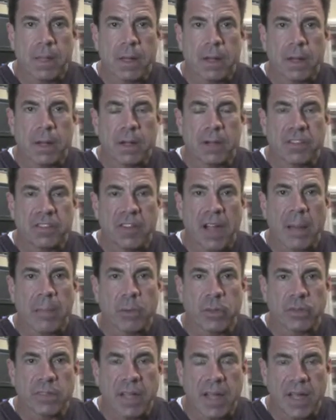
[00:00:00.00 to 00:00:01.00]
uh,
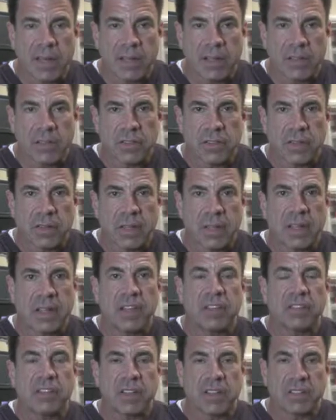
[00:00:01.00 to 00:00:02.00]
simultaneous
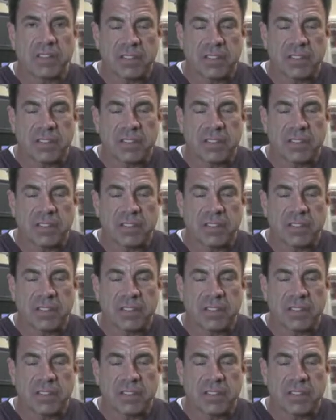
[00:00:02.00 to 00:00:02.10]
kissing